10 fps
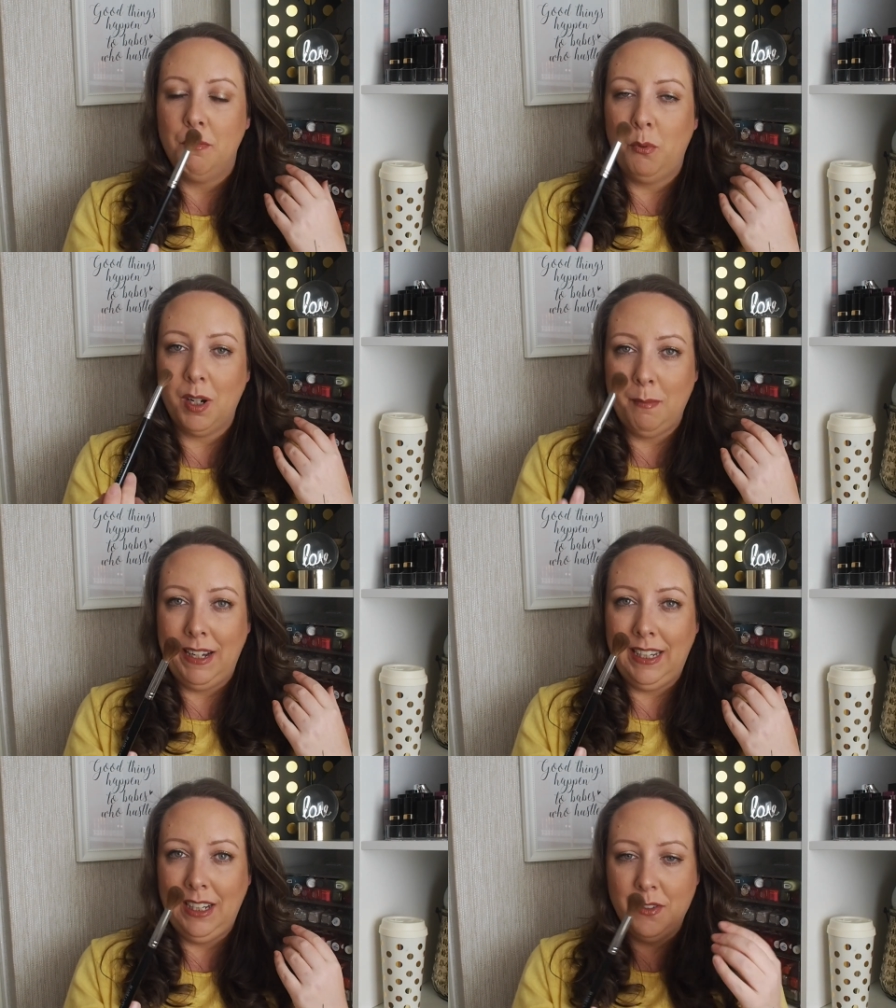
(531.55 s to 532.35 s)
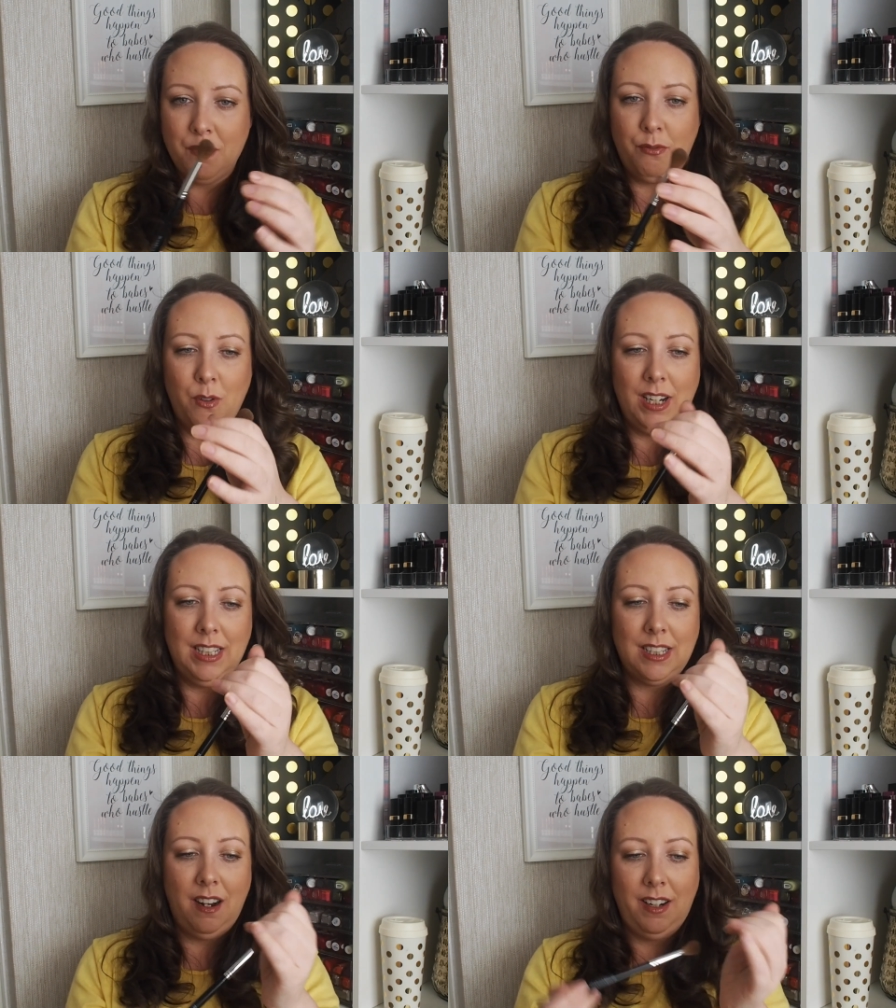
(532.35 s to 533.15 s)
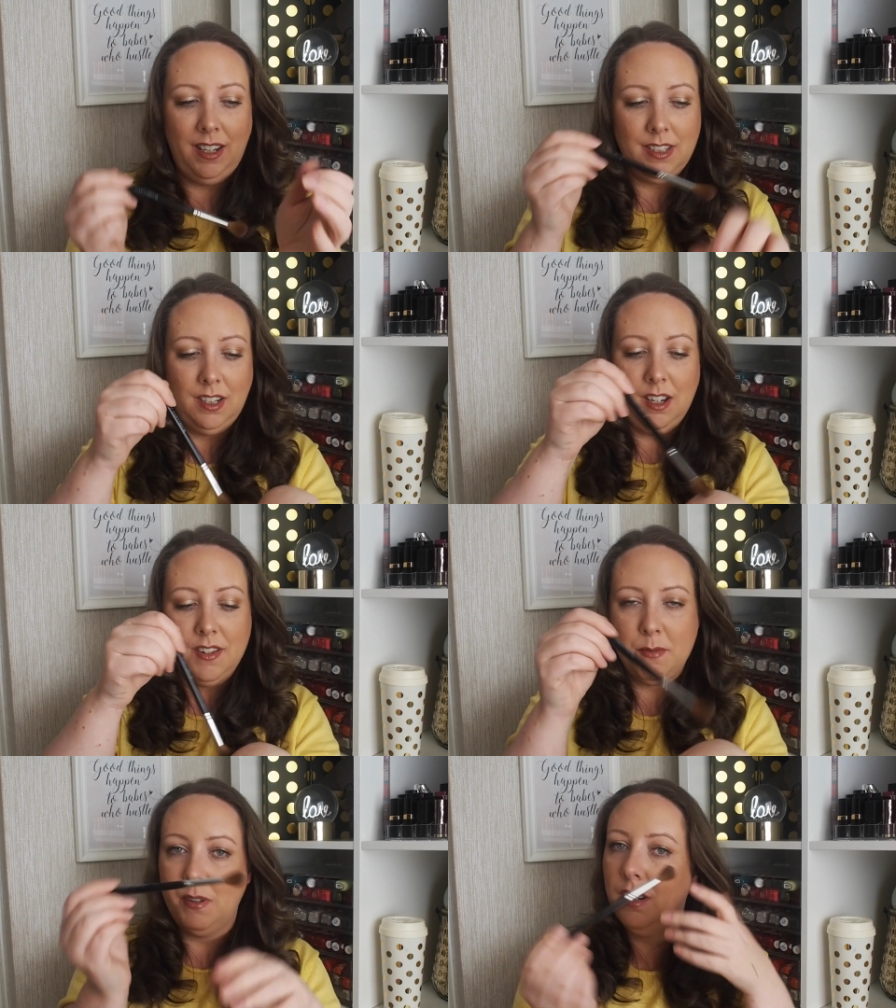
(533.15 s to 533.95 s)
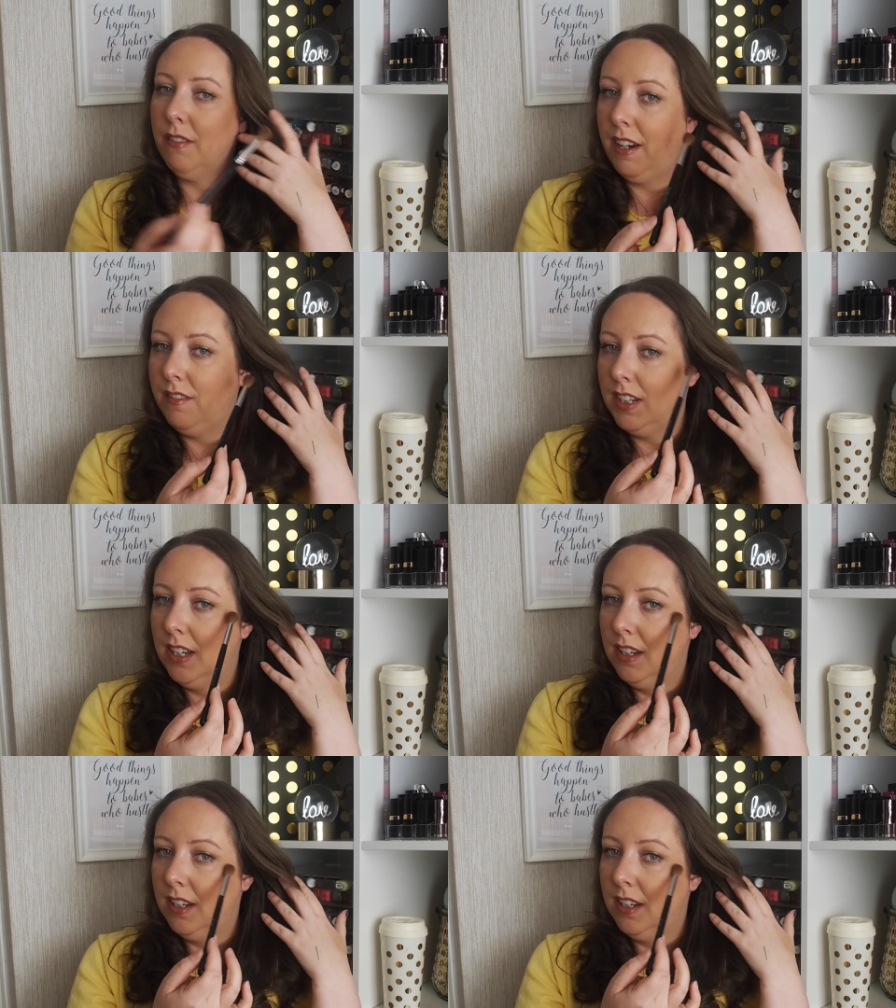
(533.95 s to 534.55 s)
What I mainly use it for is highlights. I kind of swirl it around,